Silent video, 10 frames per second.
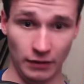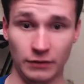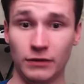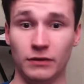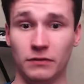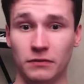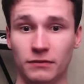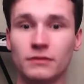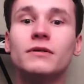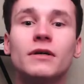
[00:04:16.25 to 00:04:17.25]
I don't know,
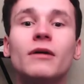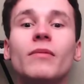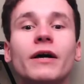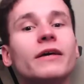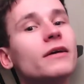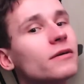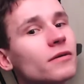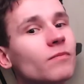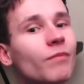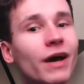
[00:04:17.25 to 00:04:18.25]
am I...
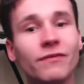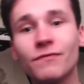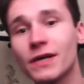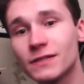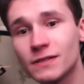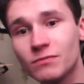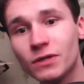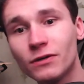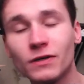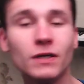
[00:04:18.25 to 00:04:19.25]
my face is
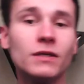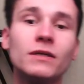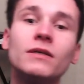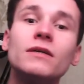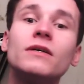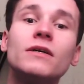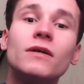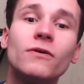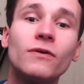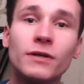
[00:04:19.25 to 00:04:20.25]
bigger
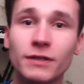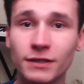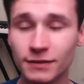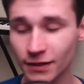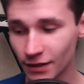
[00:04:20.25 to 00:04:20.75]
or not?